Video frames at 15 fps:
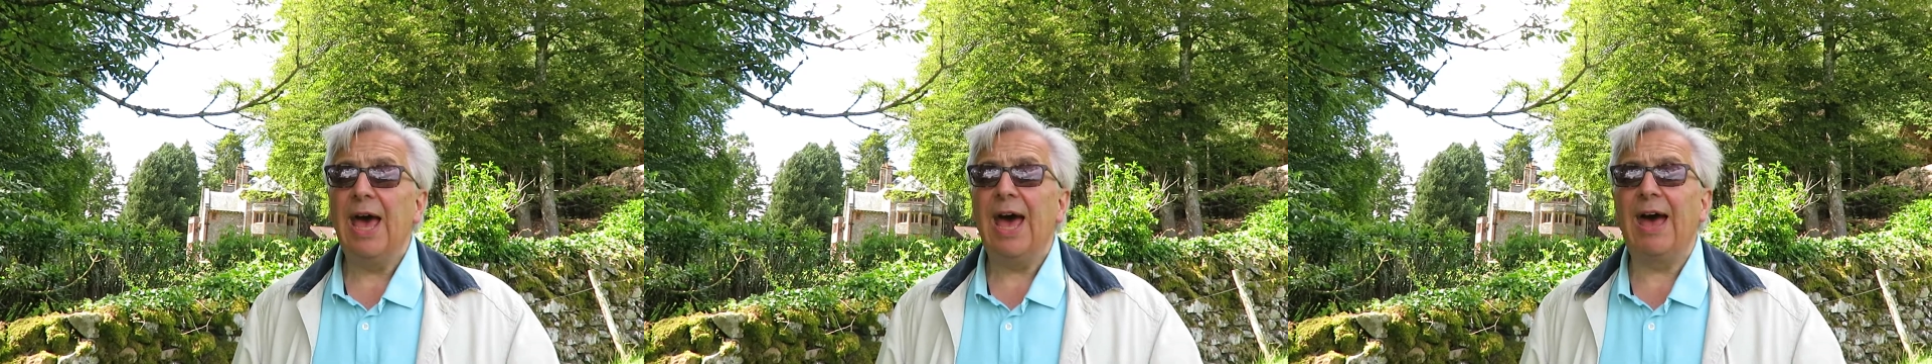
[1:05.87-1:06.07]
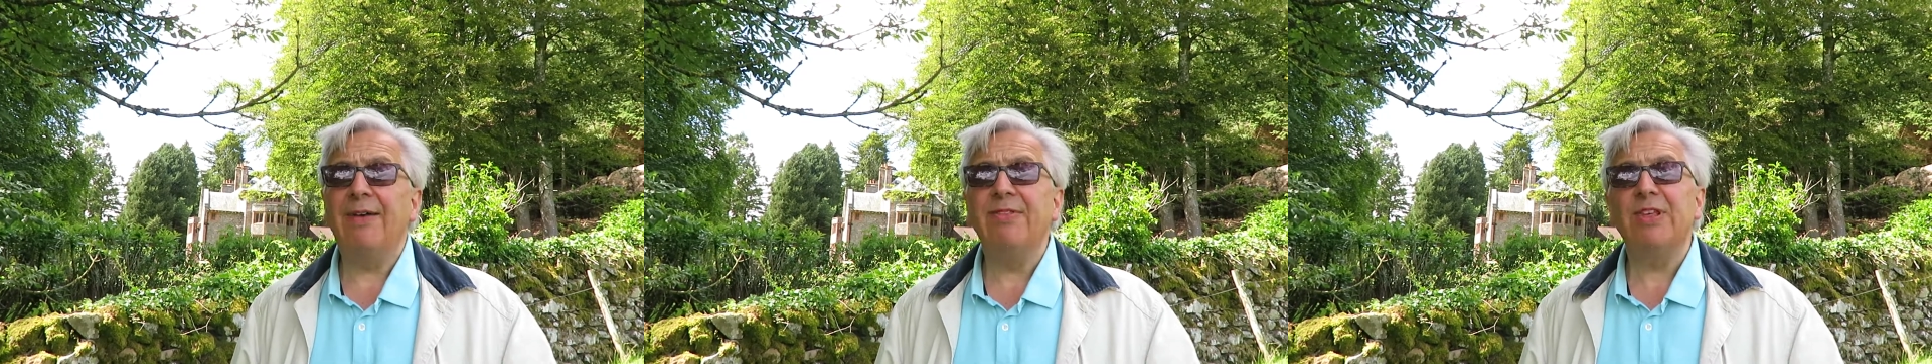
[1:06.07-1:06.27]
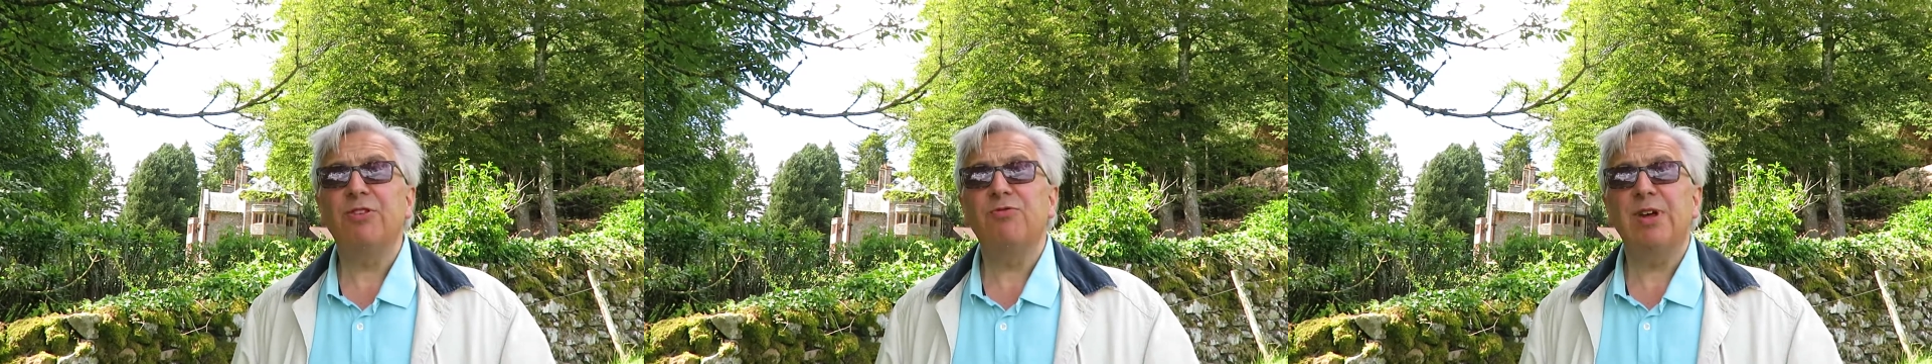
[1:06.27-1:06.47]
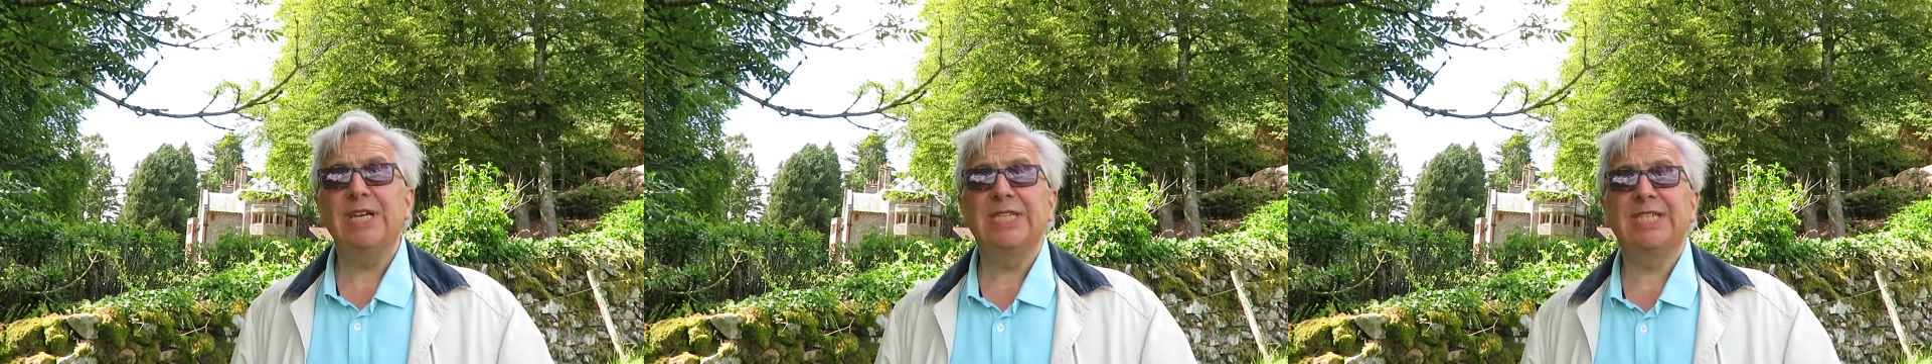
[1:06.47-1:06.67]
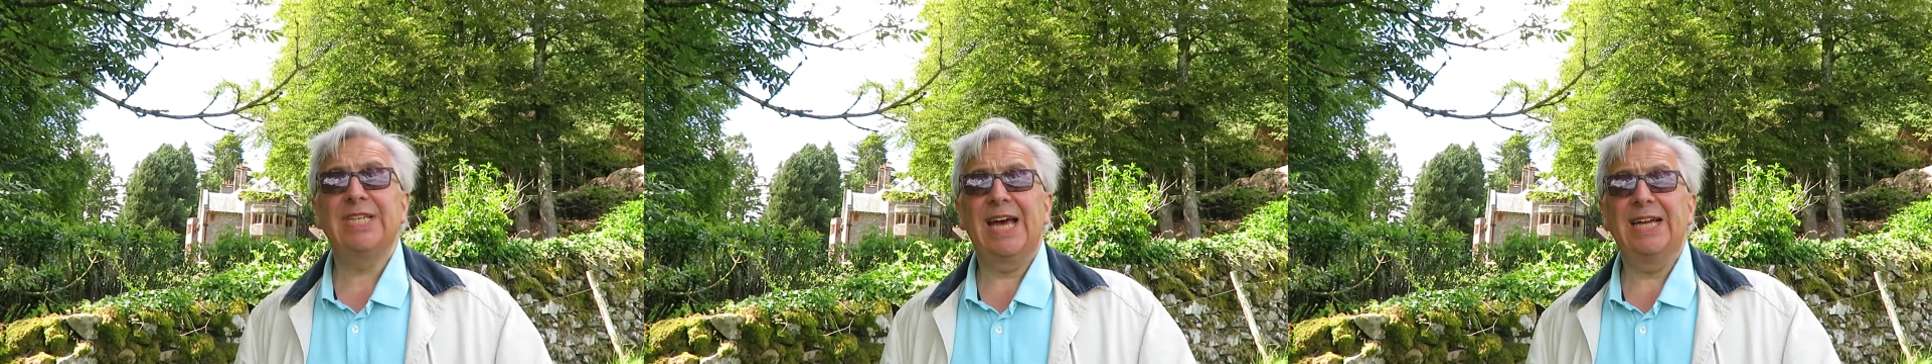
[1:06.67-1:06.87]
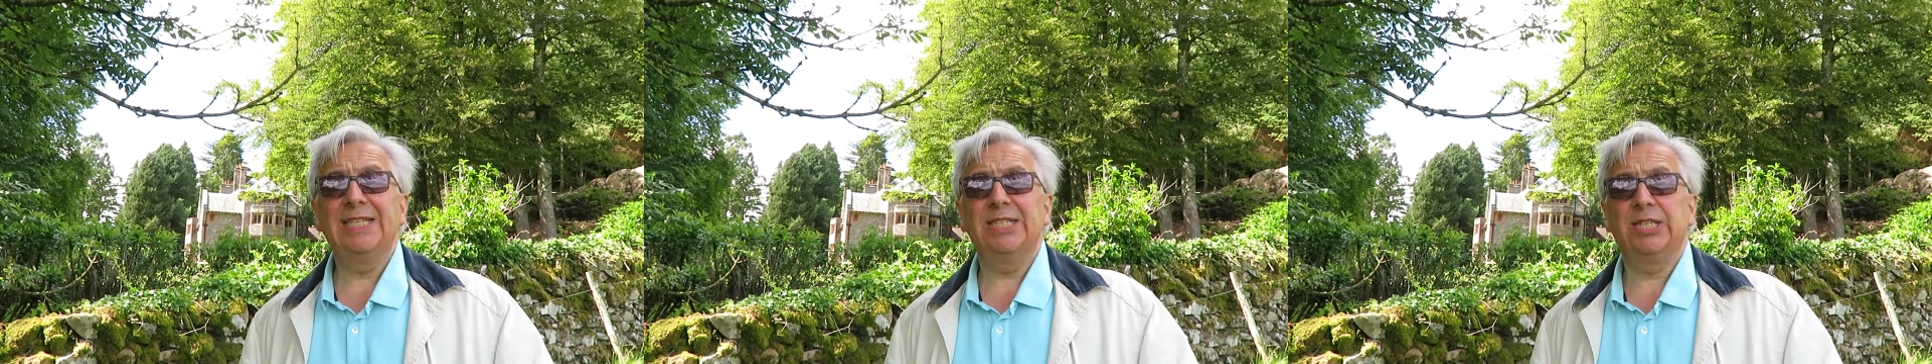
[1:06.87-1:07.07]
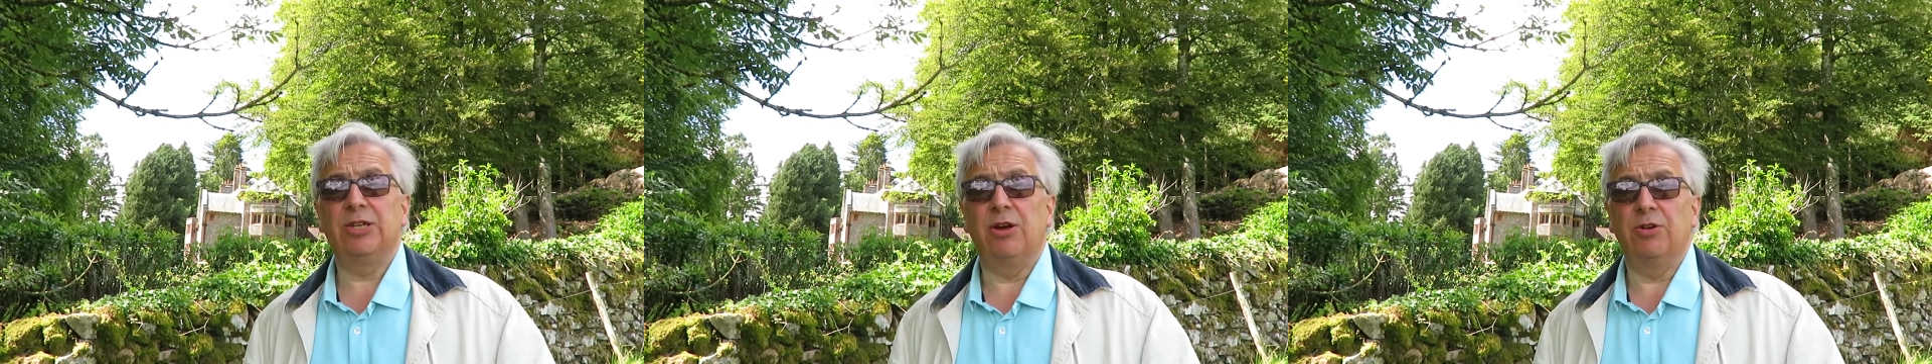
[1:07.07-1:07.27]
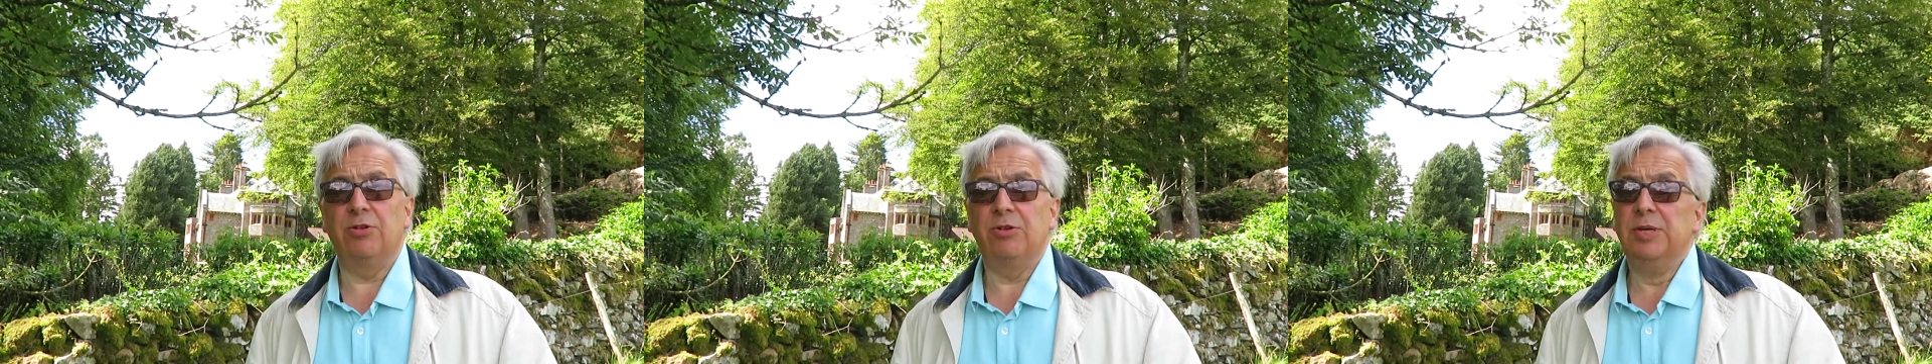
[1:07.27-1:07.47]
and there's red
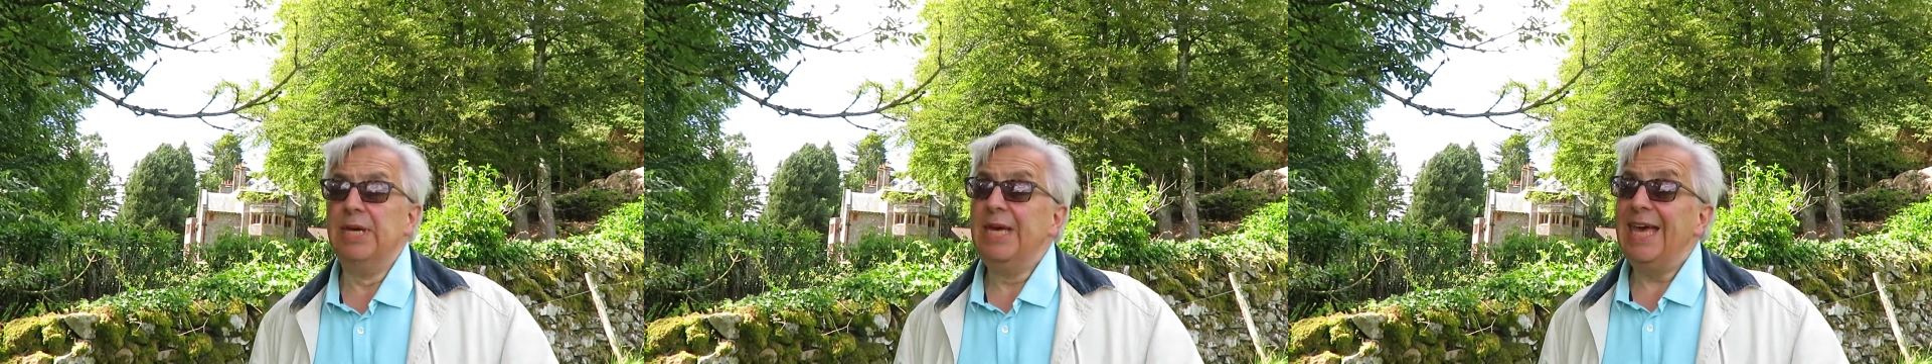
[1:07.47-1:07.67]
sandstone,